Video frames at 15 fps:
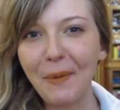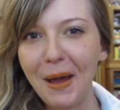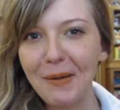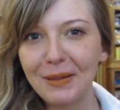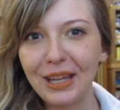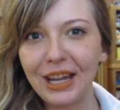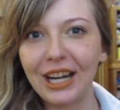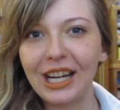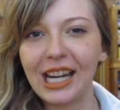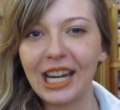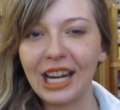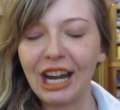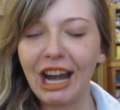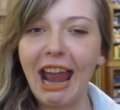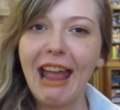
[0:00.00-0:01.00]
Pop Clara
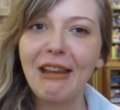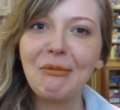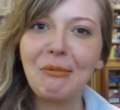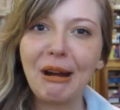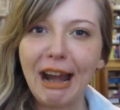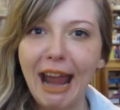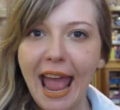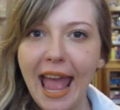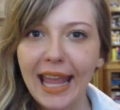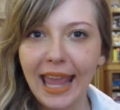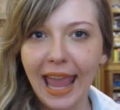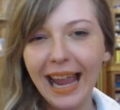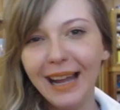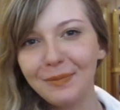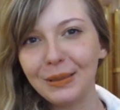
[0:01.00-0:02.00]
here, and we're at
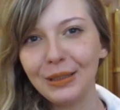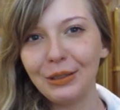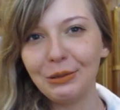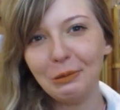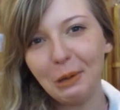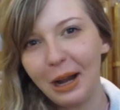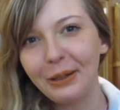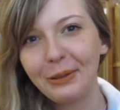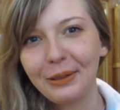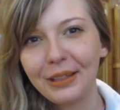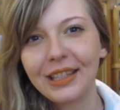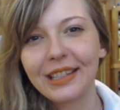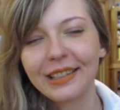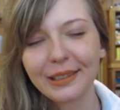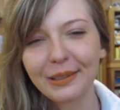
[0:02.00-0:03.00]
Camp Nawakwa
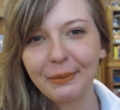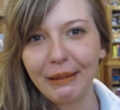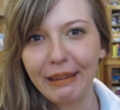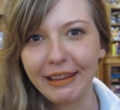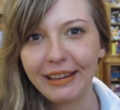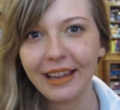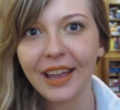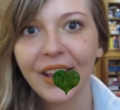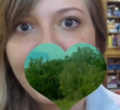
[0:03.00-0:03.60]
this week.